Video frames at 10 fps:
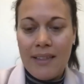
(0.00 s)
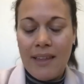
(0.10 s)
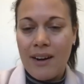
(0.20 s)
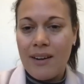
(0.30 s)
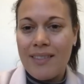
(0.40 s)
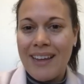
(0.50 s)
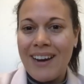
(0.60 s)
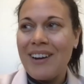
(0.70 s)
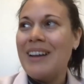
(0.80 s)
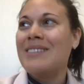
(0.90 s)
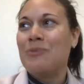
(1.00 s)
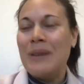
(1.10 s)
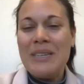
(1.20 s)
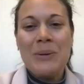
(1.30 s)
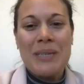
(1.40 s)
Their
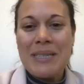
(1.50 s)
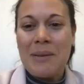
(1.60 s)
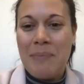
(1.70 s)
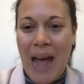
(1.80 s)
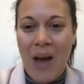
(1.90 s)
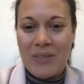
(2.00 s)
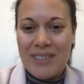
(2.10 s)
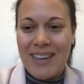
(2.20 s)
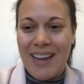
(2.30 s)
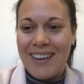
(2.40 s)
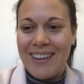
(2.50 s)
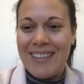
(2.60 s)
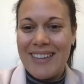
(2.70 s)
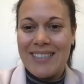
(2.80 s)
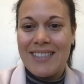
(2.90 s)
resources abound. And in
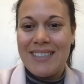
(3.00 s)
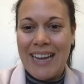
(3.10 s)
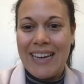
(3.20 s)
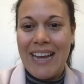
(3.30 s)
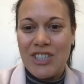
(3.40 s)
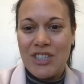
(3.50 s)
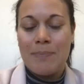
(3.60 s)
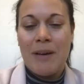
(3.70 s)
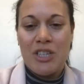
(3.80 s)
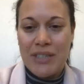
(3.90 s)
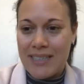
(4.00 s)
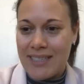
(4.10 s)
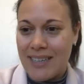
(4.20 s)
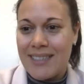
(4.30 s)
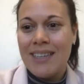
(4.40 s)
this day and age, especially
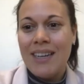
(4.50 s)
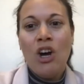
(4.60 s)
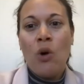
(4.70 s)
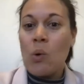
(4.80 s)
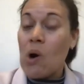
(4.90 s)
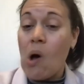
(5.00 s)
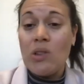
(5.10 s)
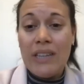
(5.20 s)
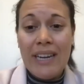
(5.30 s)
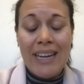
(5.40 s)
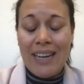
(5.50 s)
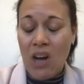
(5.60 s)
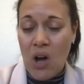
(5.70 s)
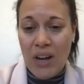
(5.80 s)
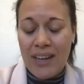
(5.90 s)
since we're all leaning
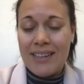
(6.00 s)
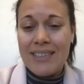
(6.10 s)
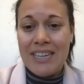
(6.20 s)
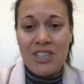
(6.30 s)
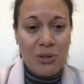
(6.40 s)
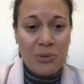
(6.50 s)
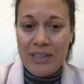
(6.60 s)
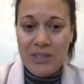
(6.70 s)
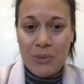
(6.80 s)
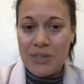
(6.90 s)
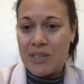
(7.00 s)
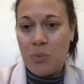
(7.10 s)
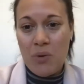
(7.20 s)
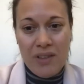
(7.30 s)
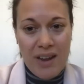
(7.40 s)
on digital resources
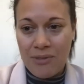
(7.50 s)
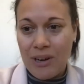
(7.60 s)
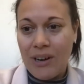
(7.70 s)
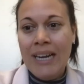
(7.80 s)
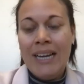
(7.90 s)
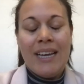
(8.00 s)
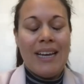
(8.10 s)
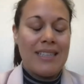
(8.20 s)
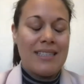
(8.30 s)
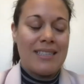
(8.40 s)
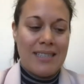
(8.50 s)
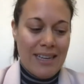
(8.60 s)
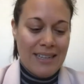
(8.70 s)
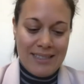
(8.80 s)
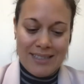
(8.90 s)
more than ever,
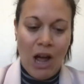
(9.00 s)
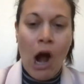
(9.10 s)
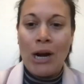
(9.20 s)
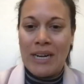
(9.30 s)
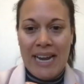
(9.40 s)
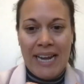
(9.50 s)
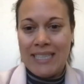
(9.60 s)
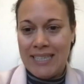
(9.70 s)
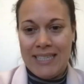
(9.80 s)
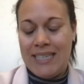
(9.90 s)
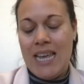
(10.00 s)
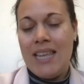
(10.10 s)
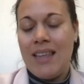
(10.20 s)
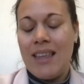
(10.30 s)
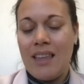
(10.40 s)
it's heartening to
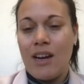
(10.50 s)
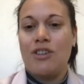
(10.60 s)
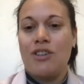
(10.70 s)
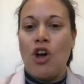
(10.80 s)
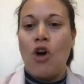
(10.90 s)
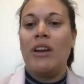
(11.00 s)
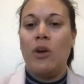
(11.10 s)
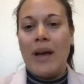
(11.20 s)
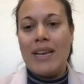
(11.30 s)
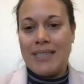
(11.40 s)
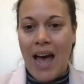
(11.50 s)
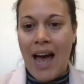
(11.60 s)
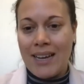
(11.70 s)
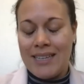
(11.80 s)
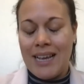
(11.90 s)
see that there are so many ways to
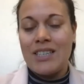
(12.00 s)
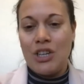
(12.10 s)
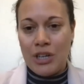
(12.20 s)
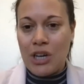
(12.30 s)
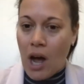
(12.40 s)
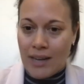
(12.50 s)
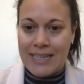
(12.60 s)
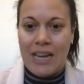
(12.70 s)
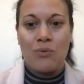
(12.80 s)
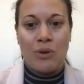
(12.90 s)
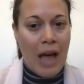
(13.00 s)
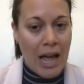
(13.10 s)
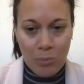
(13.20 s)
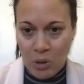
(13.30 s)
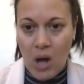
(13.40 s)
access good content,
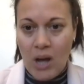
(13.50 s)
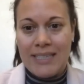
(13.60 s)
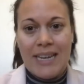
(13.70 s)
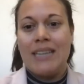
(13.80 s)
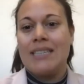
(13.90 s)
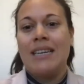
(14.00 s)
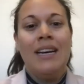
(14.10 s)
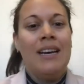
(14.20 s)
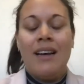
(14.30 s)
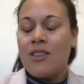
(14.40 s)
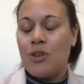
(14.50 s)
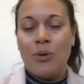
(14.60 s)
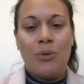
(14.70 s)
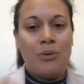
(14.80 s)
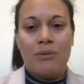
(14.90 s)
reliable content
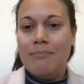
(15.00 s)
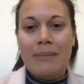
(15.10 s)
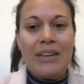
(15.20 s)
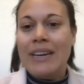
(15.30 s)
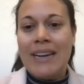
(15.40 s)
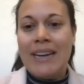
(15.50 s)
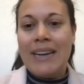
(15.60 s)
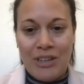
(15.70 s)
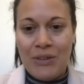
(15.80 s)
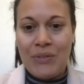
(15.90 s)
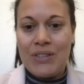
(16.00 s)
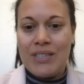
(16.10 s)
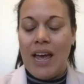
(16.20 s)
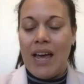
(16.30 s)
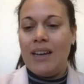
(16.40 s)
through myriad
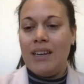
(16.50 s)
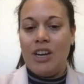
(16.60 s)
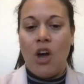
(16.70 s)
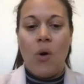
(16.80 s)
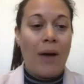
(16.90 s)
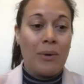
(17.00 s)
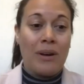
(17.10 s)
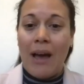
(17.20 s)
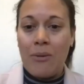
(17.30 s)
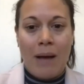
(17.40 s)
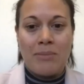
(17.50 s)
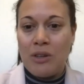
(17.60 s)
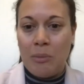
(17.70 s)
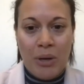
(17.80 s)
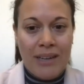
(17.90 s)
avenues. And, I would
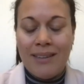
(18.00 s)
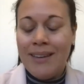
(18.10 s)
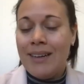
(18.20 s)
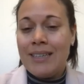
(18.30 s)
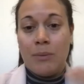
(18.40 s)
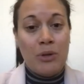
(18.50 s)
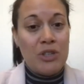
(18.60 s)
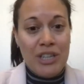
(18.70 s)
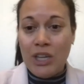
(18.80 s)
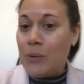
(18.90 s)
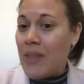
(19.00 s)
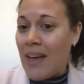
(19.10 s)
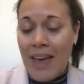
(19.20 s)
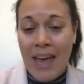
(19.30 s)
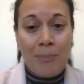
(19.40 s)
absolutely put WG in
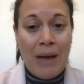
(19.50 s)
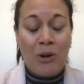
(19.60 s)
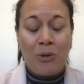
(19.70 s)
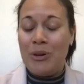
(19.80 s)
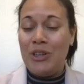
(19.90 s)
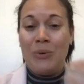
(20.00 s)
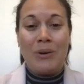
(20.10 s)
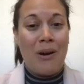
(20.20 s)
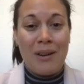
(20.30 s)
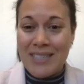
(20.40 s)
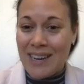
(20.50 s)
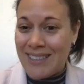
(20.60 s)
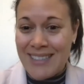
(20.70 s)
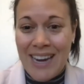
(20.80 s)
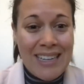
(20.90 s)
that camp. I would put UNR
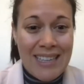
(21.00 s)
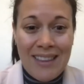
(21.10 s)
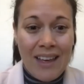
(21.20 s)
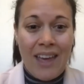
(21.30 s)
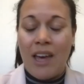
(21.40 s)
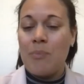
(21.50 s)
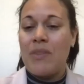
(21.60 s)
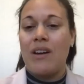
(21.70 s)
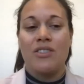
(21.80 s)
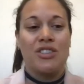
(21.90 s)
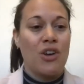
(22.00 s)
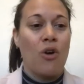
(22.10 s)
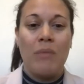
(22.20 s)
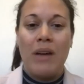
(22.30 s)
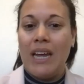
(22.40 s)
Extended Studies in that camp. There are
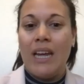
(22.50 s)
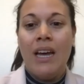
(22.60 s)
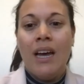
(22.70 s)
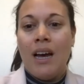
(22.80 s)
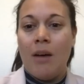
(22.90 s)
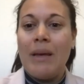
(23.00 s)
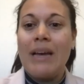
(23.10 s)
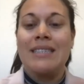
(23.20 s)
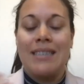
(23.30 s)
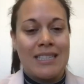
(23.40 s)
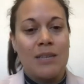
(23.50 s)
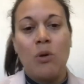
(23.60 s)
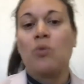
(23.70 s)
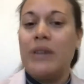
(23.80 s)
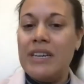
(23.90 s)
so many
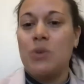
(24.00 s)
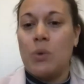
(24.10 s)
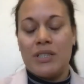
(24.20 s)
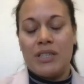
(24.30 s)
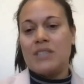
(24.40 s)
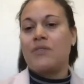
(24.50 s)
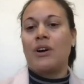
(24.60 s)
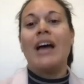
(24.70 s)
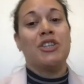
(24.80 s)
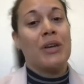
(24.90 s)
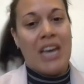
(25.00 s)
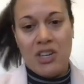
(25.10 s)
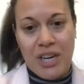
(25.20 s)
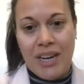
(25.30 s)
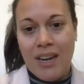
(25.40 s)
accessible resources for
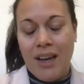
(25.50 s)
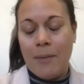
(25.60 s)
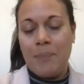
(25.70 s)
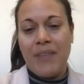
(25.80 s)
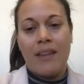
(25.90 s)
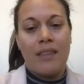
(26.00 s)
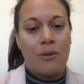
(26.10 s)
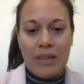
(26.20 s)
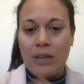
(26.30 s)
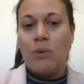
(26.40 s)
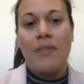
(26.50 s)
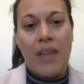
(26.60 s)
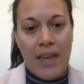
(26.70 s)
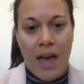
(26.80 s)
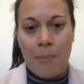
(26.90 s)
education that really run
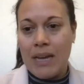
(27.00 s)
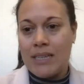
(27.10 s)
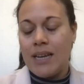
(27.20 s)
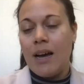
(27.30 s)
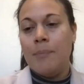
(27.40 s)
the gamut.